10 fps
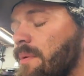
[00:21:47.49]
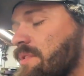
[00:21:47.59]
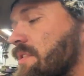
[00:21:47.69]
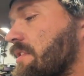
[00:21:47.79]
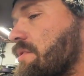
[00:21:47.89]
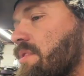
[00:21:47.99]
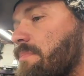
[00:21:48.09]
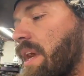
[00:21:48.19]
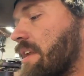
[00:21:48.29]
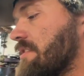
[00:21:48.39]
I was going to do a
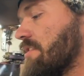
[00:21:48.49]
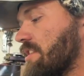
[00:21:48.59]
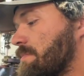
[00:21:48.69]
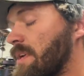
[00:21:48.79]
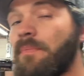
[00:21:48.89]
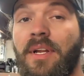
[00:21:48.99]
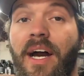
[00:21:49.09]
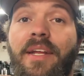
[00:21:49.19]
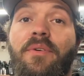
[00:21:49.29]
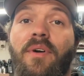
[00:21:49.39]
band adjustment, but
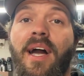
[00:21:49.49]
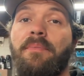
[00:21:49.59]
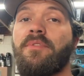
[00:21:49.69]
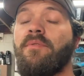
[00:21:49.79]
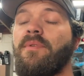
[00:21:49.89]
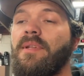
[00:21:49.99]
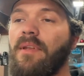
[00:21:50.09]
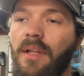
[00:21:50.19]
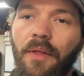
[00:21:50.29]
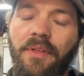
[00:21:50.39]
I know absolutely
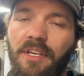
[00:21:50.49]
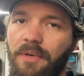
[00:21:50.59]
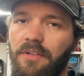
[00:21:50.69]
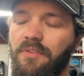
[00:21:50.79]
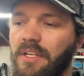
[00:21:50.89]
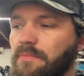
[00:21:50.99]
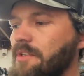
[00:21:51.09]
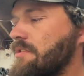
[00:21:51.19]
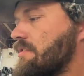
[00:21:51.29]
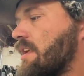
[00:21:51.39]
nothing about
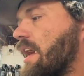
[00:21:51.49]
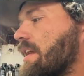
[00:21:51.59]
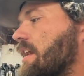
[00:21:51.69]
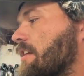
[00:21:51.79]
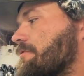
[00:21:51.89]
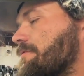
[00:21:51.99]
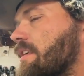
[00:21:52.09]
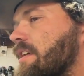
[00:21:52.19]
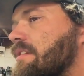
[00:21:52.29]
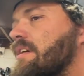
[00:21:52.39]
transmissions, and I can't
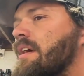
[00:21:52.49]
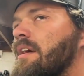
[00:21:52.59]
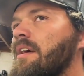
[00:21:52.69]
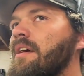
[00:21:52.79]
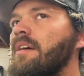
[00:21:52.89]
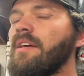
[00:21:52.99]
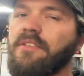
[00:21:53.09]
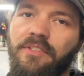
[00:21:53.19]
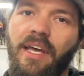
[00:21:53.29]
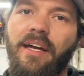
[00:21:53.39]
find
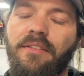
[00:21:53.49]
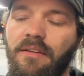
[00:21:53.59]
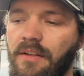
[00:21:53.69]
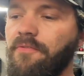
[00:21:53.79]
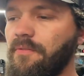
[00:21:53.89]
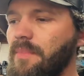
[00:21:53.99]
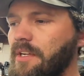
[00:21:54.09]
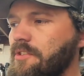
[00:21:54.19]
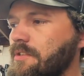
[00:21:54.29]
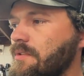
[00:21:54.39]
exact
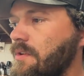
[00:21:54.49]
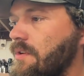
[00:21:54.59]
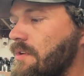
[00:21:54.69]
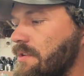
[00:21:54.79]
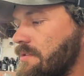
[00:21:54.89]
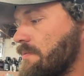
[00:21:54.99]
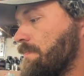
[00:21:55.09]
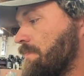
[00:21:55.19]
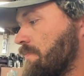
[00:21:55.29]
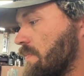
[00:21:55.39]
information on
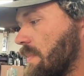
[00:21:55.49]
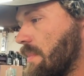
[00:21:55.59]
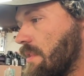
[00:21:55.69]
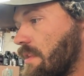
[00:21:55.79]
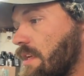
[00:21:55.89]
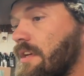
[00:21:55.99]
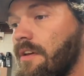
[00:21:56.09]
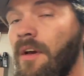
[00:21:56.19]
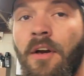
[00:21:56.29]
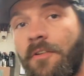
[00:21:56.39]

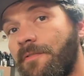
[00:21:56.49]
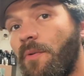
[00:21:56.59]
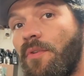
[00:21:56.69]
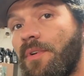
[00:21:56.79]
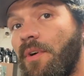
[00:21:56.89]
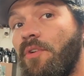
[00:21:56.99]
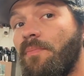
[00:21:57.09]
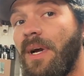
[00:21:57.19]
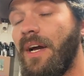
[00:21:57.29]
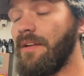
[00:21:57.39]
the
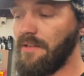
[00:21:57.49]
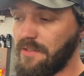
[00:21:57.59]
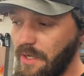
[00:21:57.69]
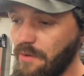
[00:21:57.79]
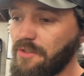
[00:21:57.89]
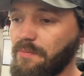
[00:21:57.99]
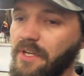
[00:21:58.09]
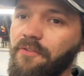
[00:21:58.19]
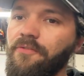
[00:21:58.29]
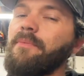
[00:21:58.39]
Ford-O-Matic
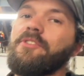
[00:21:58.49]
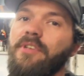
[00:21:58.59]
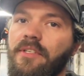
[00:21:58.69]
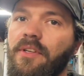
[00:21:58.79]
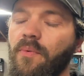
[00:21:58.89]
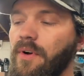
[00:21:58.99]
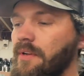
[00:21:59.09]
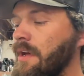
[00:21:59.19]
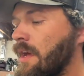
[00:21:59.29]
2-speed from a 61.